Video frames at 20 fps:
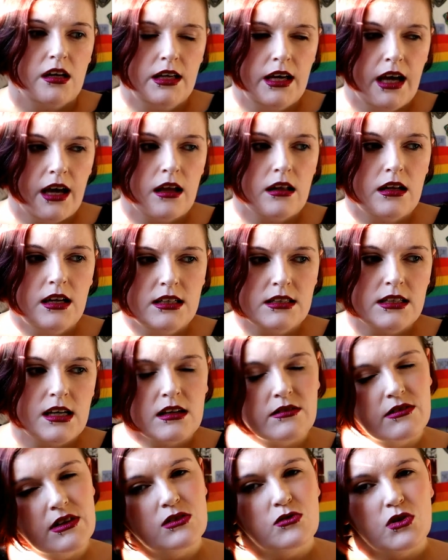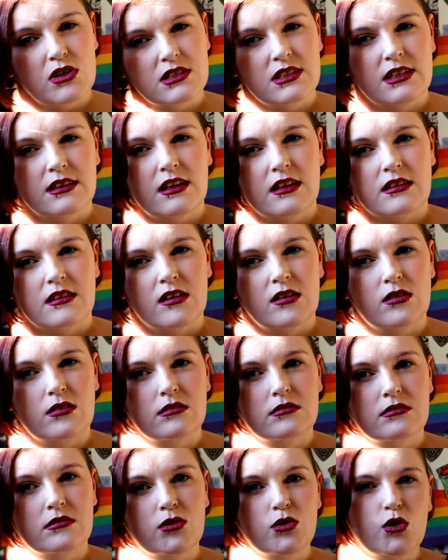yeah it is kind of interesting that
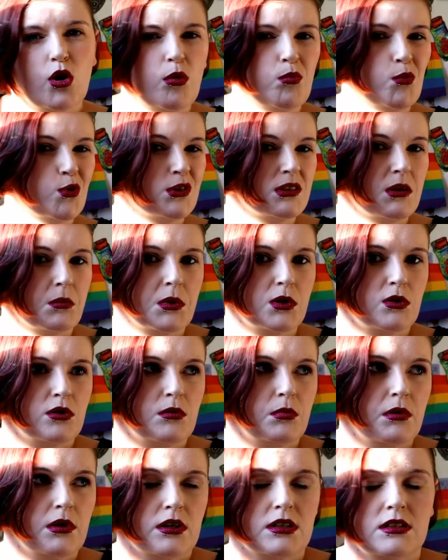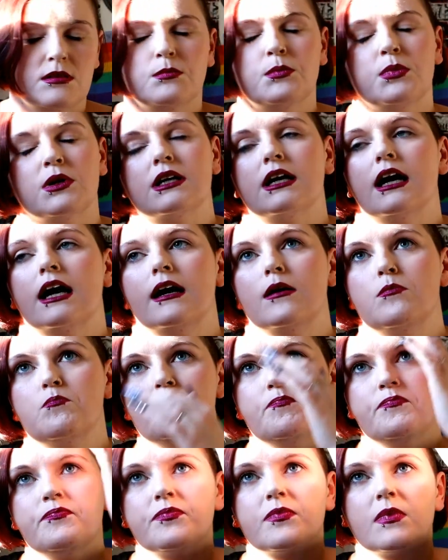they're they're not more similar to be honest but
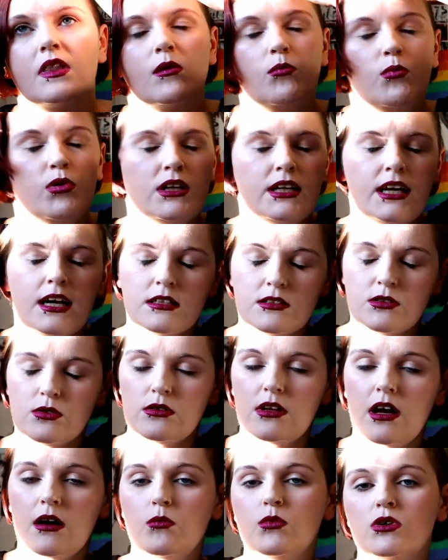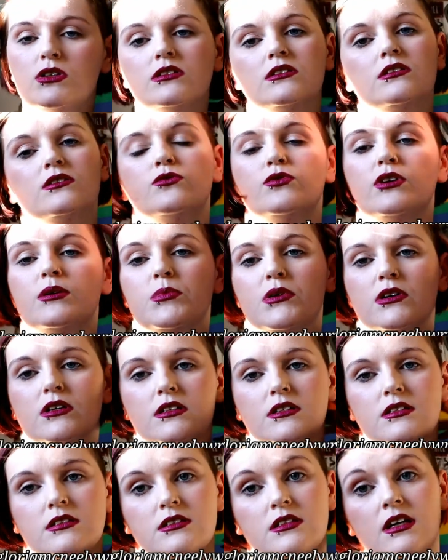um but yeah so that was the three
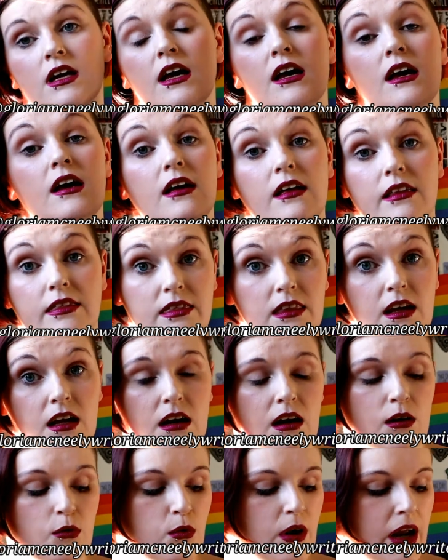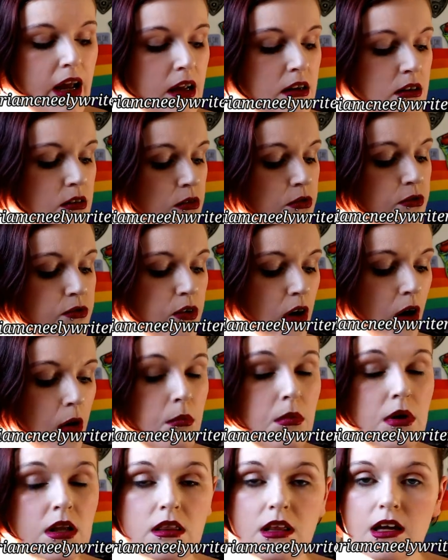books that I read
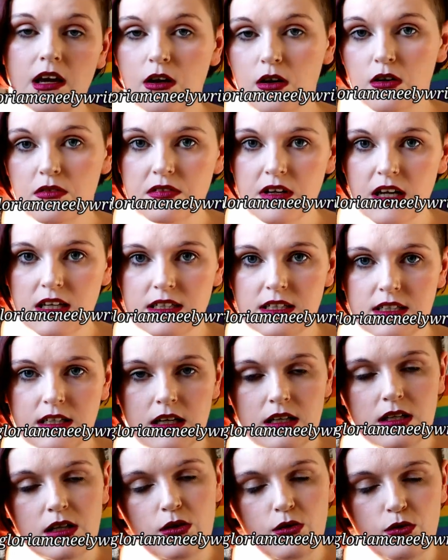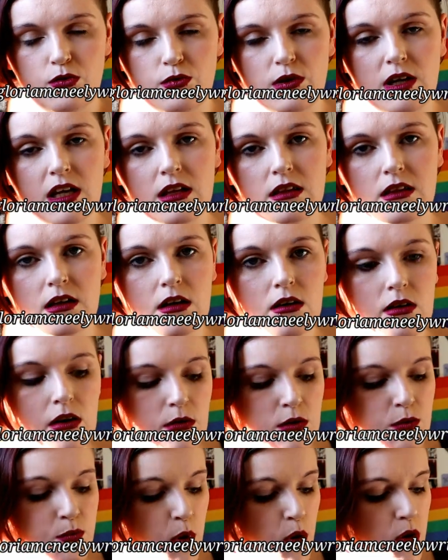from the year of 1993, the year I
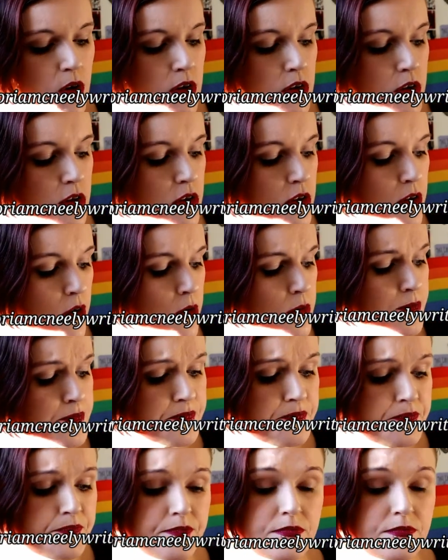was born. So